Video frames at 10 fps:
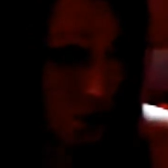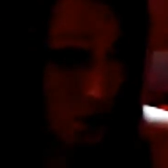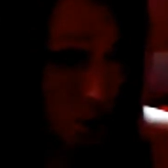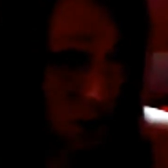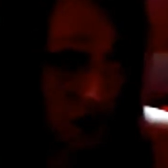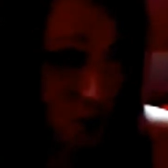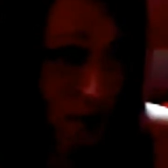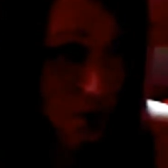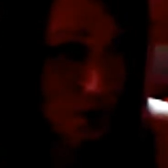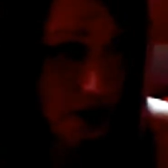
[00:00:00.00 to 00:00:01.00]
while we
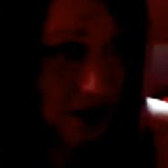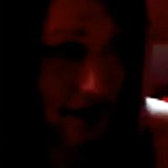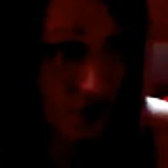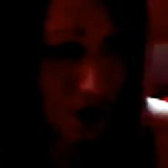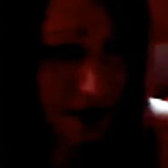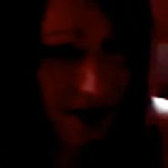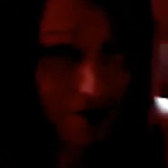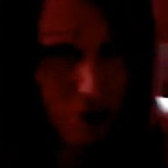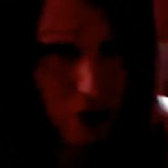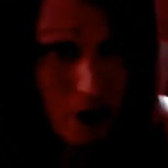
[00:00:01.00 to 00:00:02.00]
were together, he had
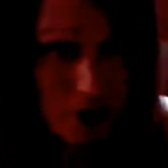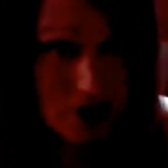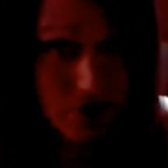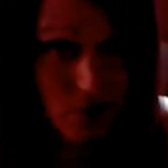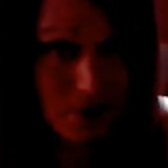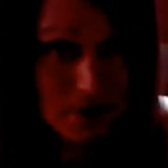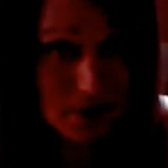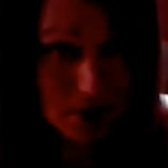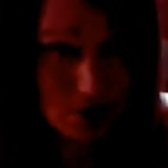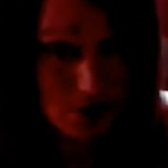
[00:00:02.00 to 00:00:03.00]
the hots for my
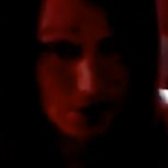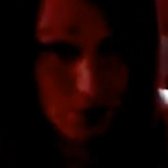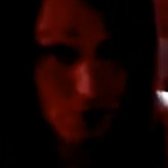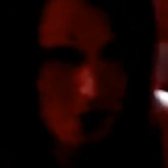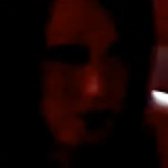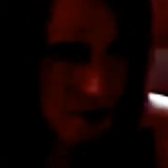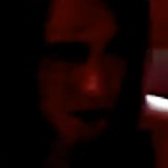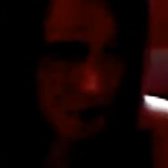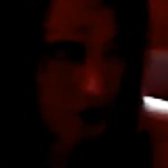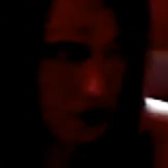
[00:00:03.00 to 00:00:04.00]
sister, which is
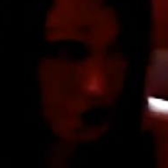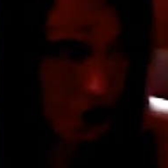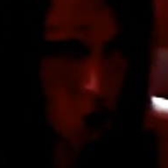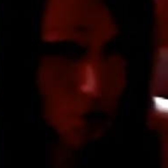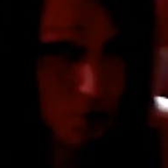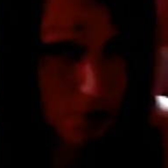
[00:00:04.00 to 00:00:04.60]
perfectly normal,